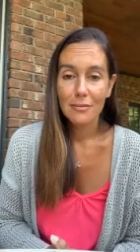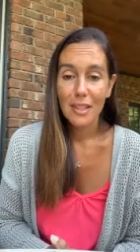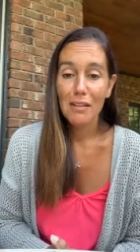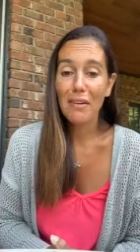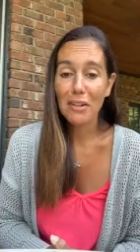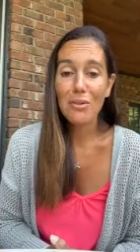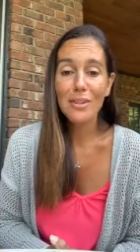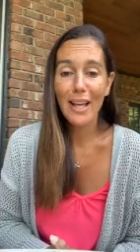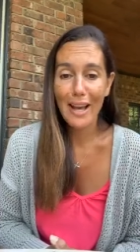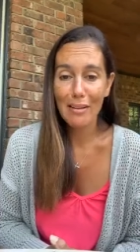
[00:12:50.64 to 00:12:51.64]
If I don't
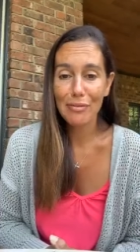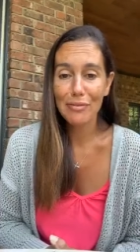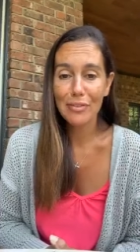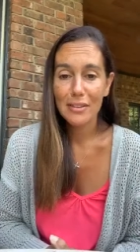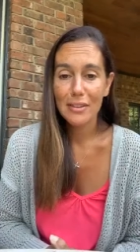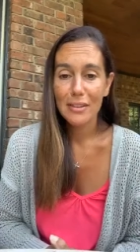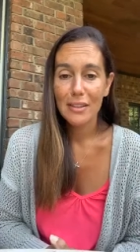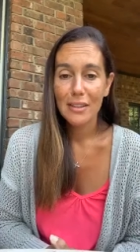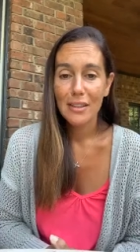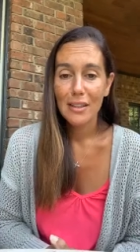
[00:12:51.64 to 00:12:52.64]
laugh,
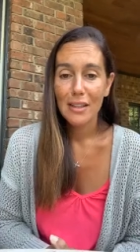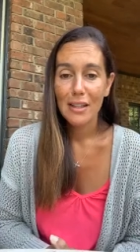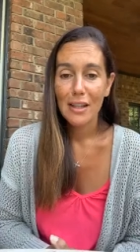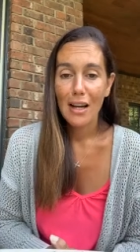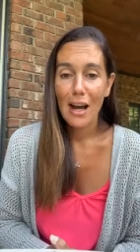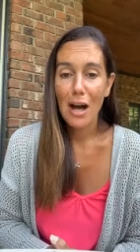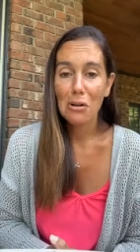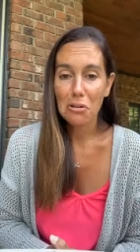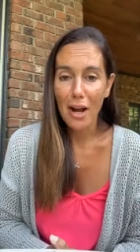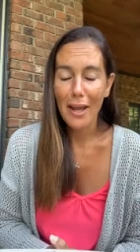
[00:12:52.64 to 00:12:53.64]
I'll
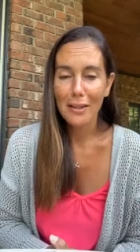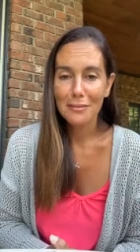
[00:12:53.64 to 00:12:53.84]
cry.